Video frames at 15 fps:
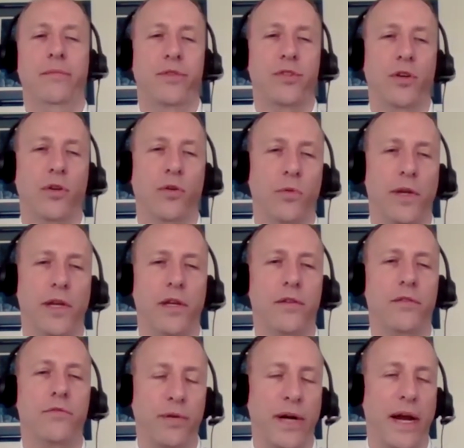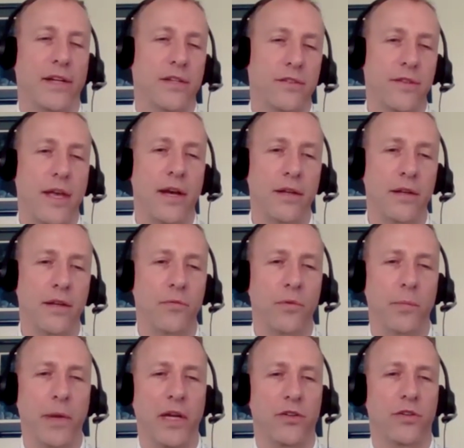So we practice that, and
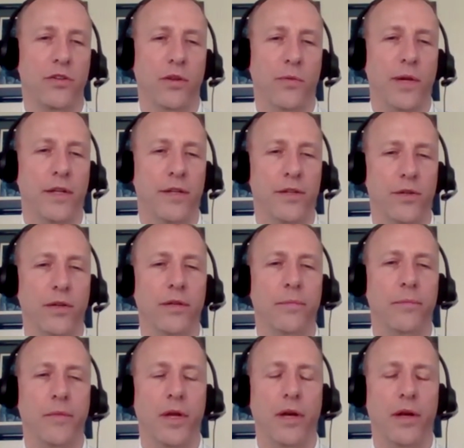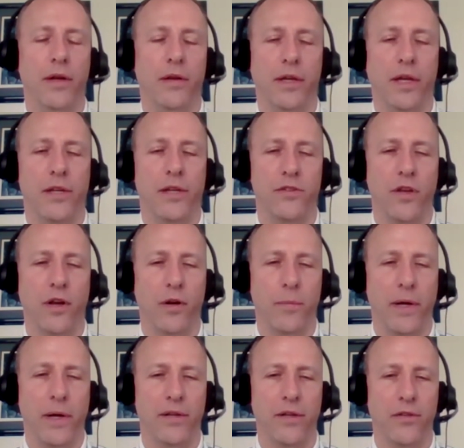we make sure that we can do it uh, in case the
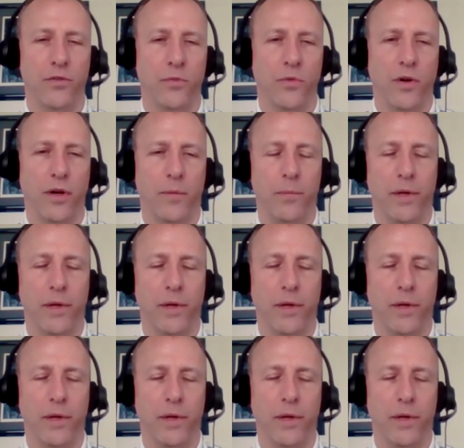autopilot doesn't work.